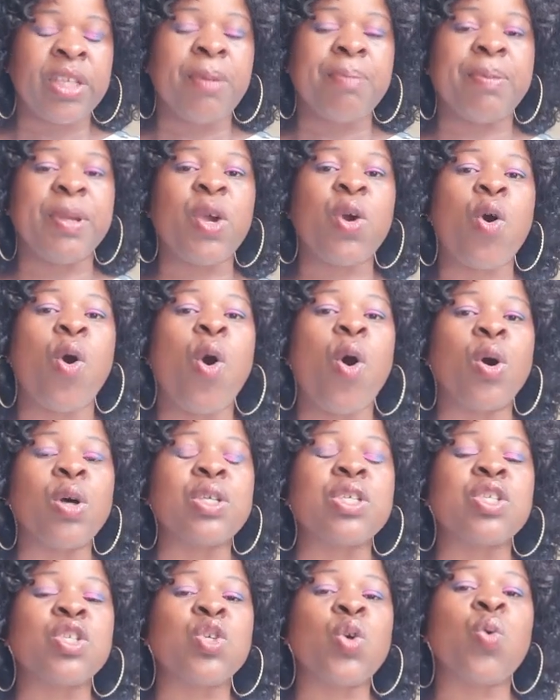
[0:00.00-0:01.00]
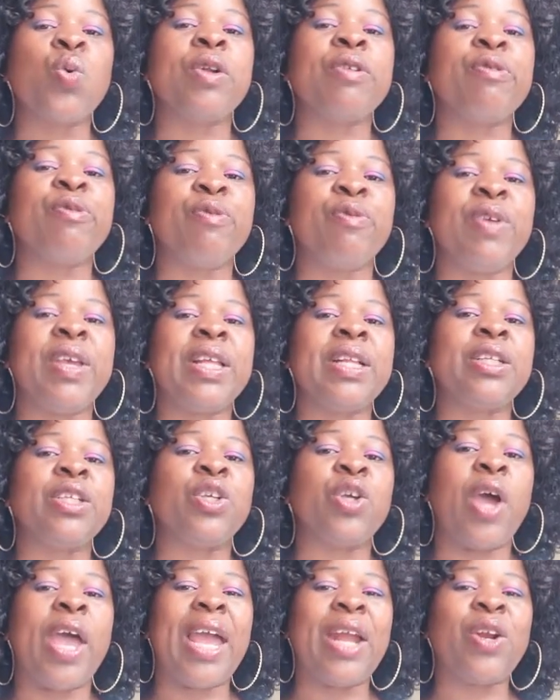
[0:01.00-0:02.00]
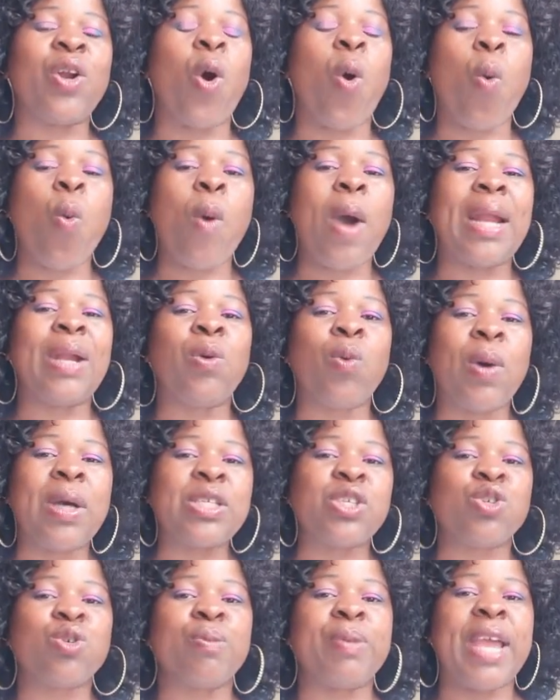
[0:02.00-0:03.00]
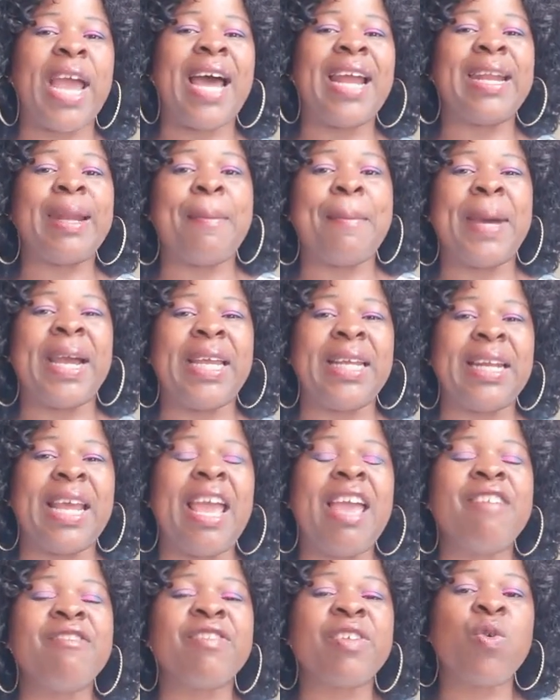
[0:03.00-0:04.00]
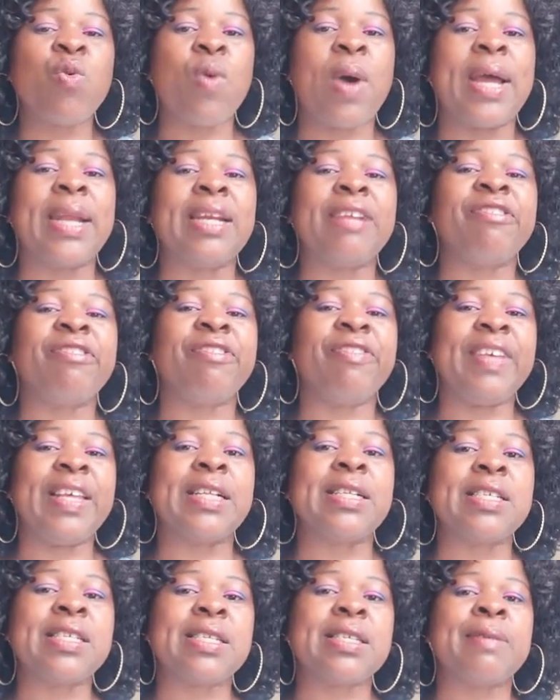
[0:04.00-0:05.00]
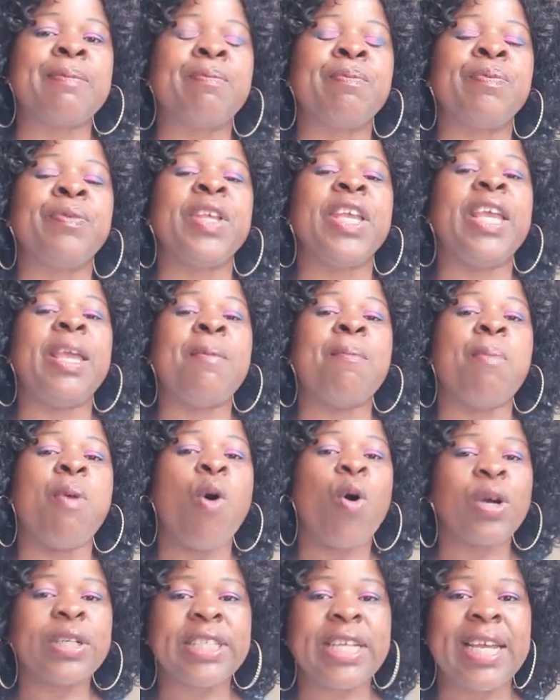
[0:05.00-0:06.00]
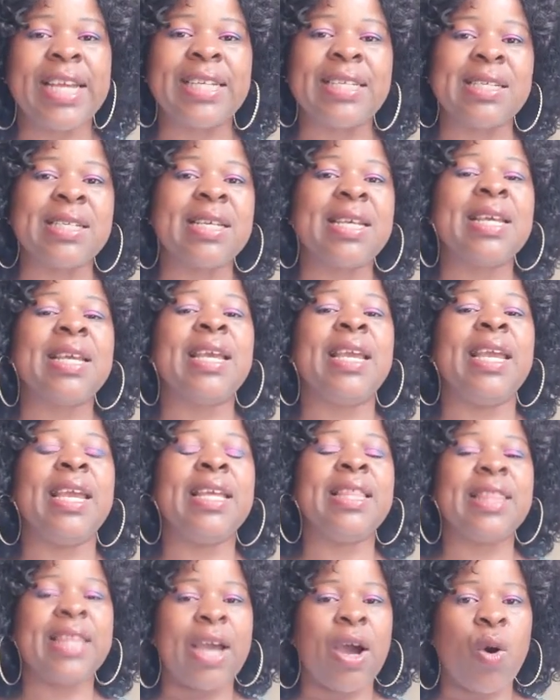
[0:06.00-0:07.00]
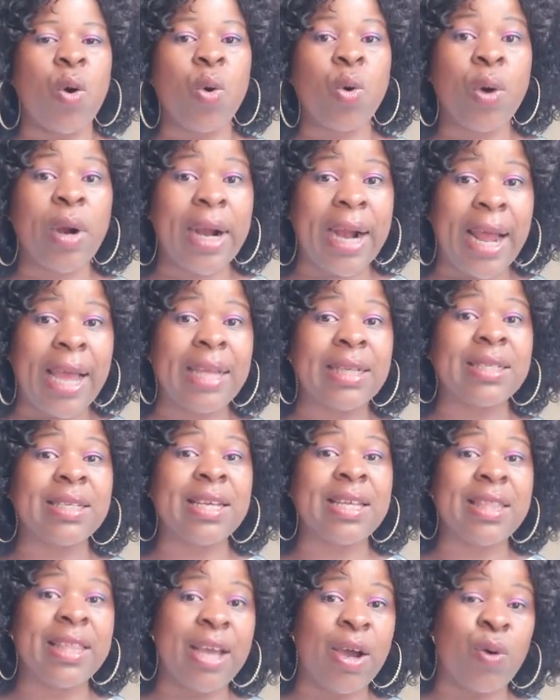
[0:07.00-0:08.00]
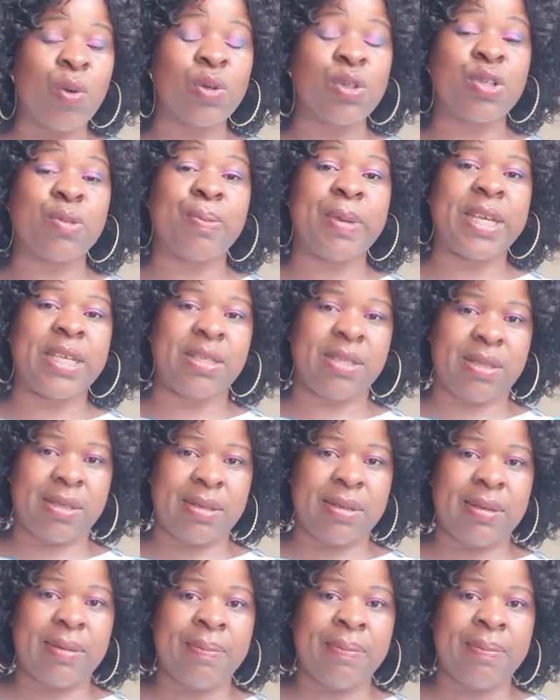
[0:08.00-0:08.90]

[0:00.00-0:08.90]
because you will feel no one wants to be undermined everyone feels important in their own right in their own space